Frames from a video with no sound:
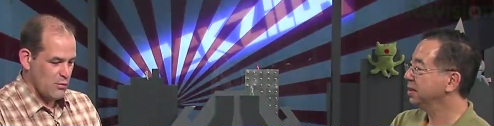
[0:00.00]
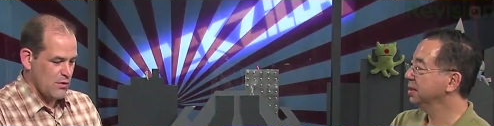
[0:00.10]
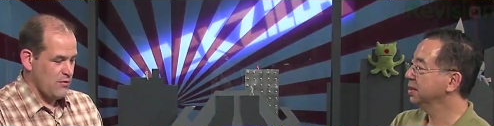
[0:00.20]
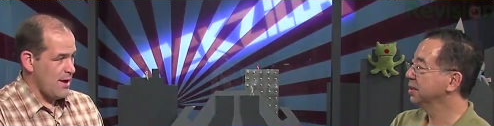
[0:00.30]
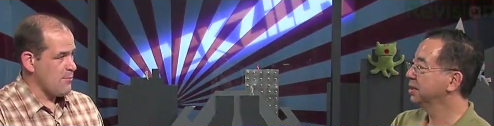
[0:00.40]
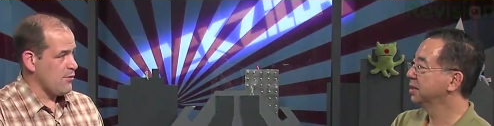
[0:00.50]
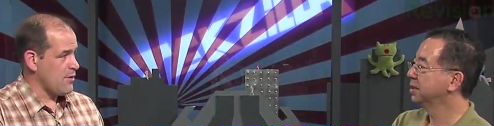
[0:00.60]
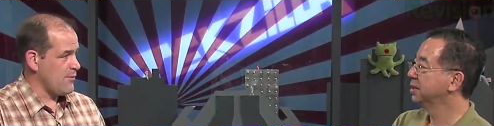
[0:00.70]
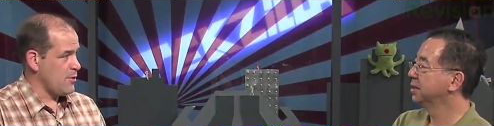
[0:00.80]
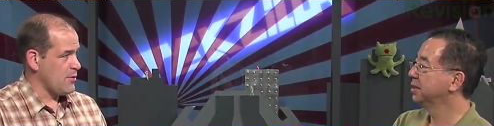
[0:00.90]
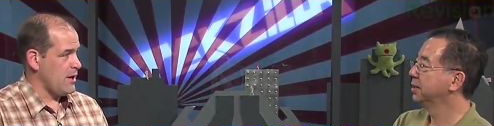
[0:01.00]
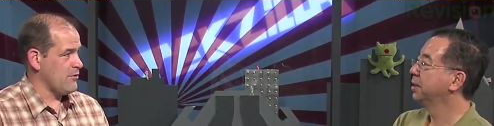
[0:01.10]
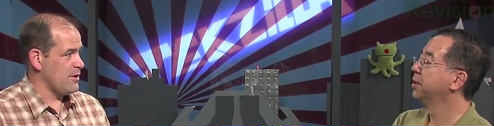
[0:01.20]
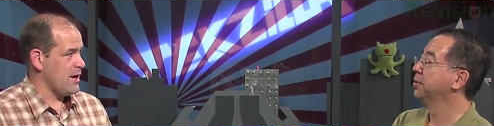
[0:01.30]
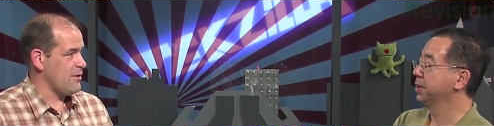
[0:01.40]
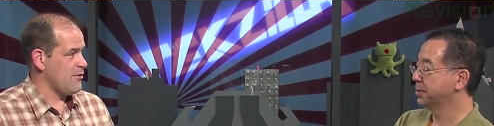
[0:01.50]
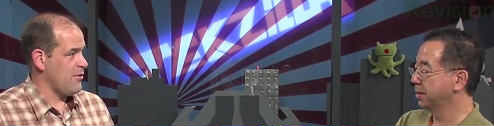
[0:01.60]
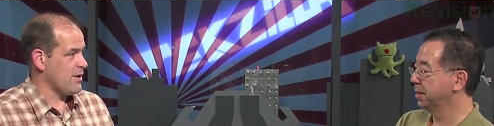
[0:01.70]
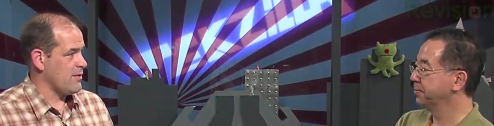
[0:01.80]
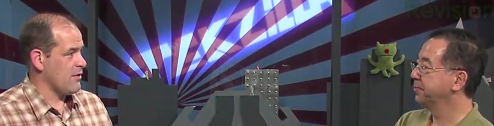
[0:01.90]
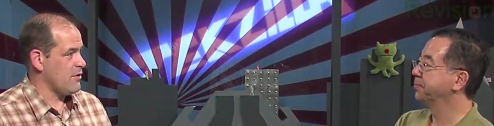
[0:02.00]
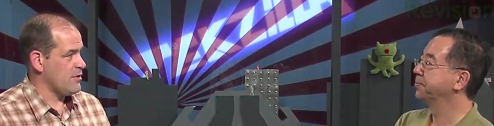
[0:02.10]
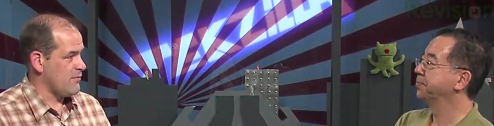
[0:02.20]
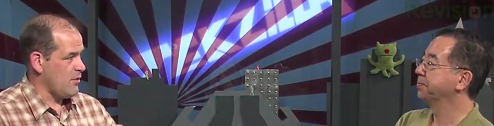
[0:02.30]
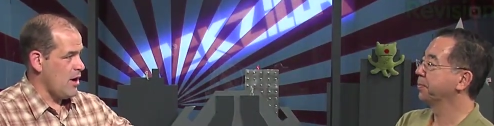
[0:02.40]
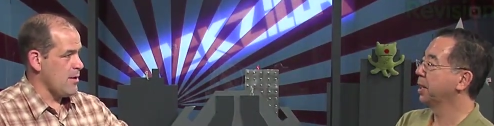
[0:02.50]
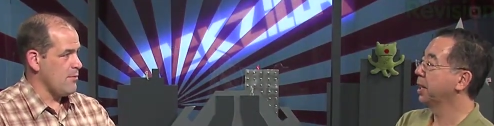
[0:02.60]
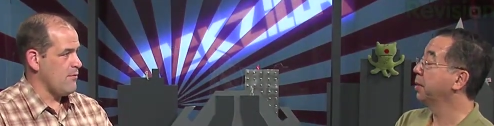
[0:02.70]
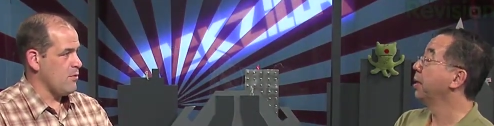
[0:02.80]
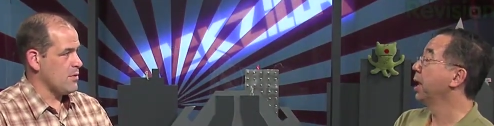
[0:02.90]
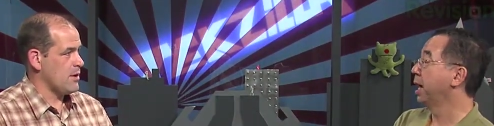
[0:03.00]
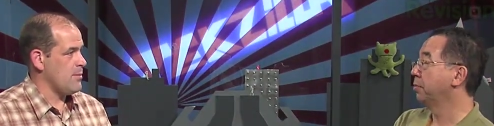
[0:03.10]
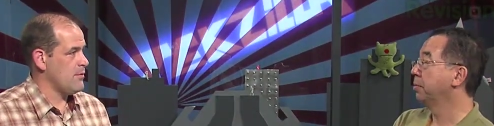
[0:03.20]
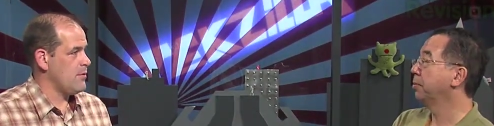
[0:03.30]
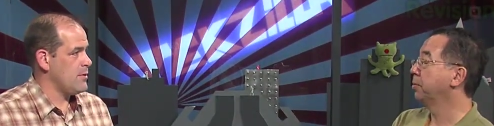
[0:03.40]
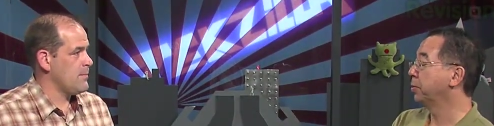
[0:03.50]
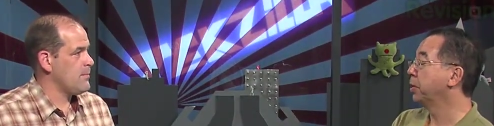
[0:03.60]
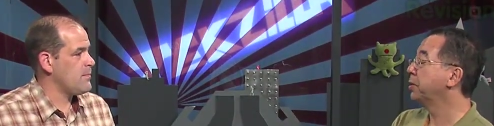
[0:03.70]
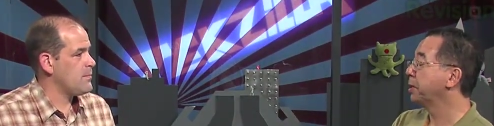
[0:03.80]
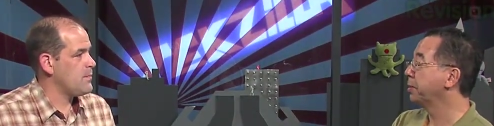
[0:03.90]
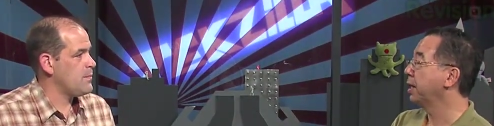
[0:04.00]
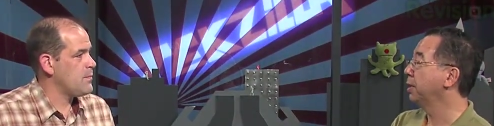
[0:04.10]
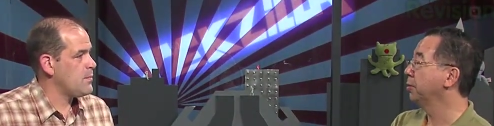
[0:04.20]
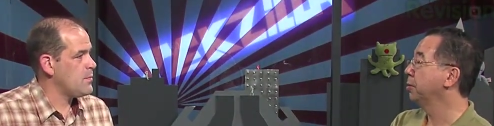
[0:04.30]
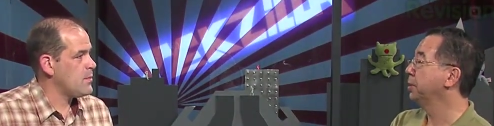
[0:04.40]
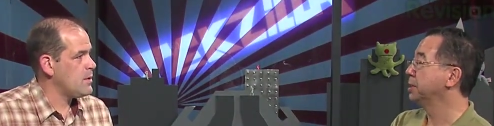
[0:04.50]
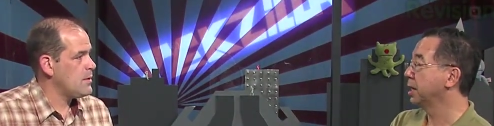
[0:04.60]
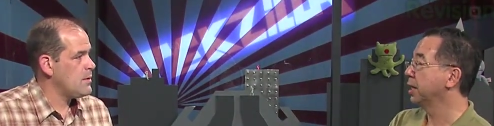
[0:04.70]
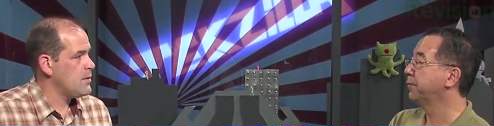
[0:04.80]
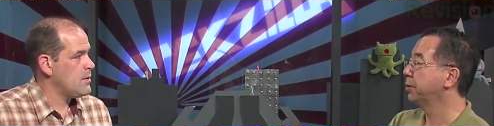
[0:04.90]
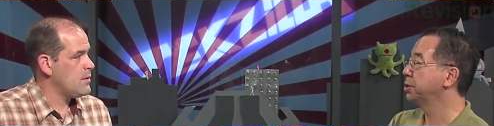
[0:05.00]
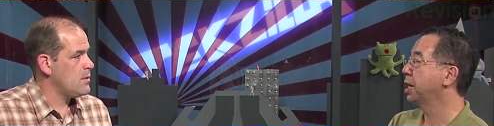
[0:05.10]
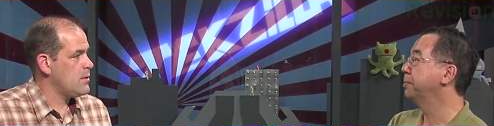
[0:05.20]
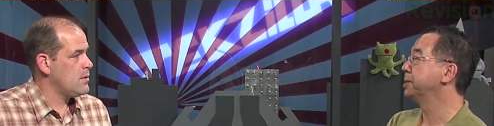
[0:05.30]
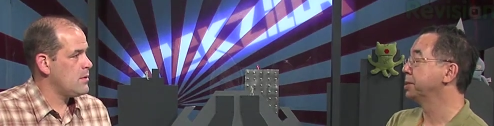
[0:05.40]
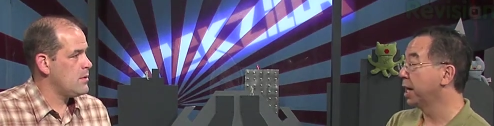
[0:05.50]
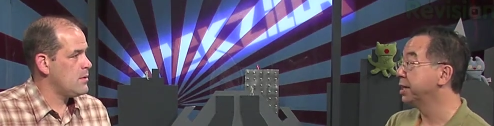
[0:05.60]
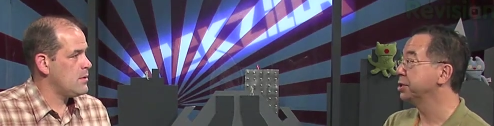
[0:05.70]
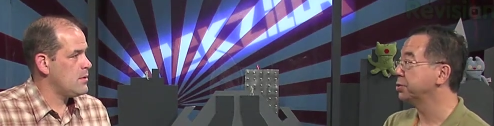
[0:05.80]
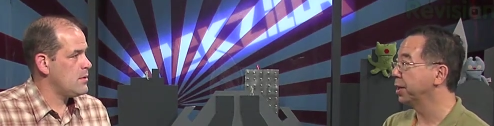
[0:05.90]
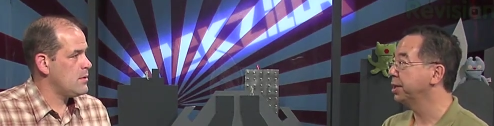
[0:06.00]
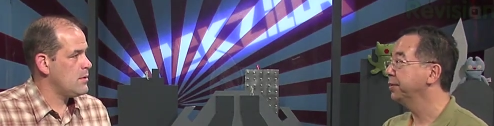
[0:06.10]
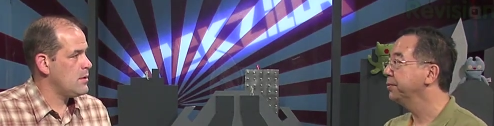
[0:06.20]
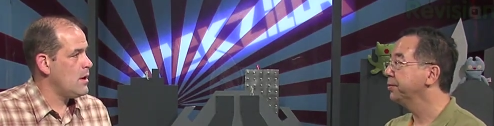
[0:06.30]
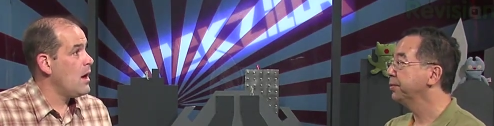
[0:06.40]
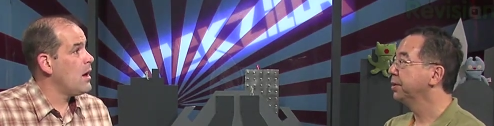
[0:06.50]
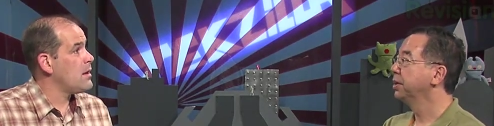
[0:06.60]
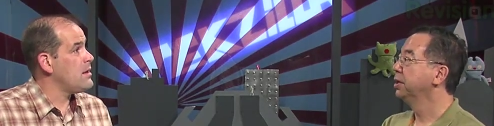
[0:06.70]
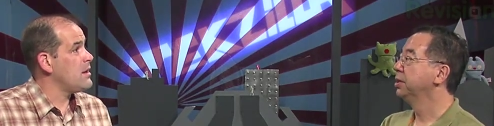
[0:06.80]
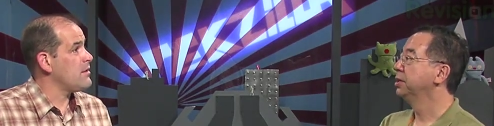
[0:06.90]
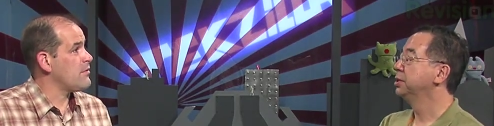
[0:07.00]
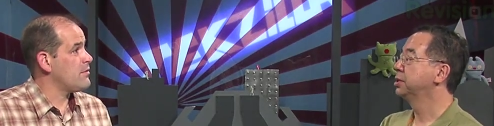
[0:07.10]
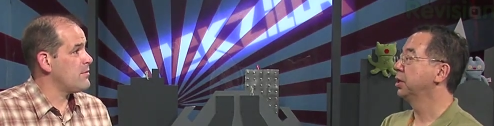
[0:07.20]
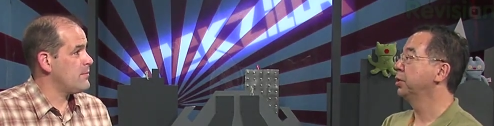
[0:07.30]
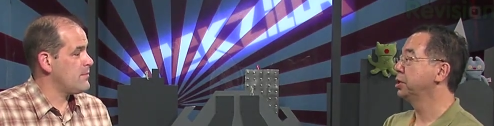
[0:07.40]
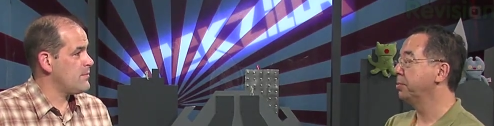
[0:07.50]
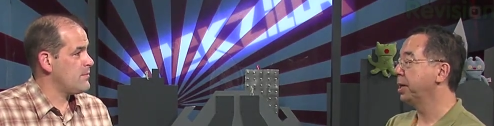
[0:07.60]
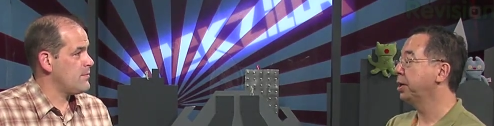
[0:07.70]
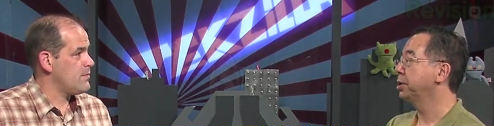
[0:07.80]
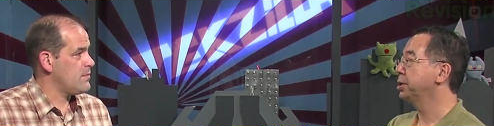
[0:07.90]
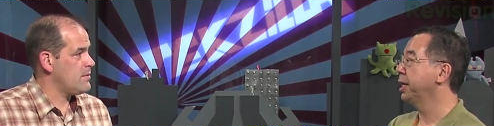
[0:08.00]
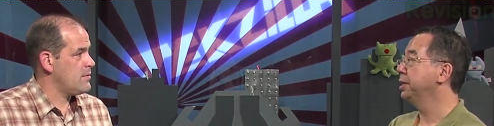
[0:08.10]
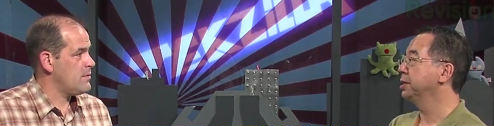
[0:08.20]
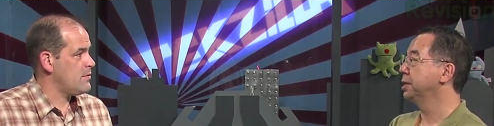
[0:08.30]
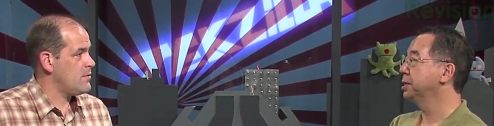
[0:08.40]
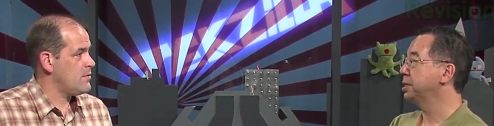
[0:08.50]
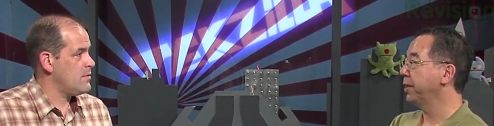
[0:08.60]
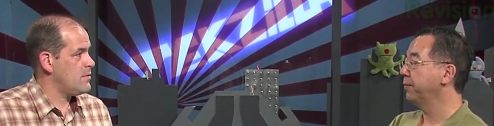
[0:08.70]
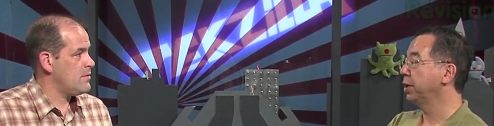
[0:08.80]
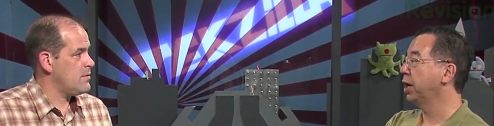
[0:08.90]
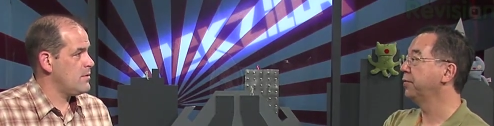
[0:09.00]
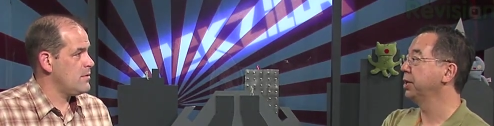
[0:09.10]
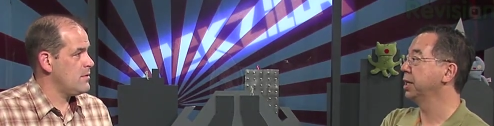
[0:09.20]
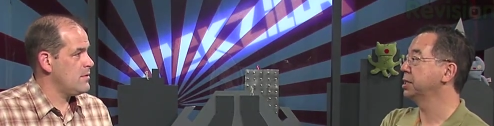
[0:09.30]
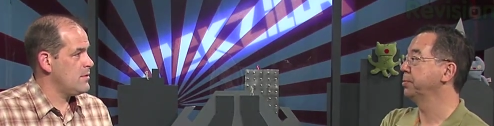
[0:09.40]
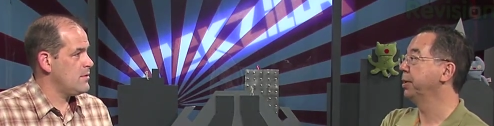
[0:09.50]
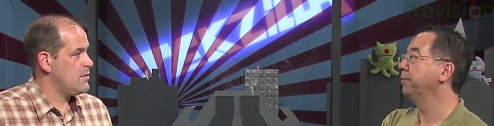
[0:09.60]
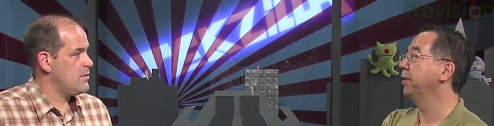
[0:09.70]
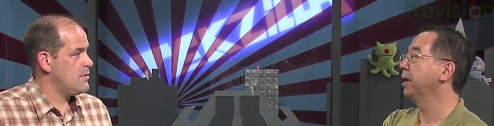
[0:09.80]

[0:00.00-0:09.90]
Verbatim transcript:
Speaker 1: so real-time preview allows you to kind of That's select things on the fly before yep. you And remember, the other thing about Lightroom is unlike Photoshop, it's non-destructive. Nice. So as you're making your changes, that's saving it off in an XML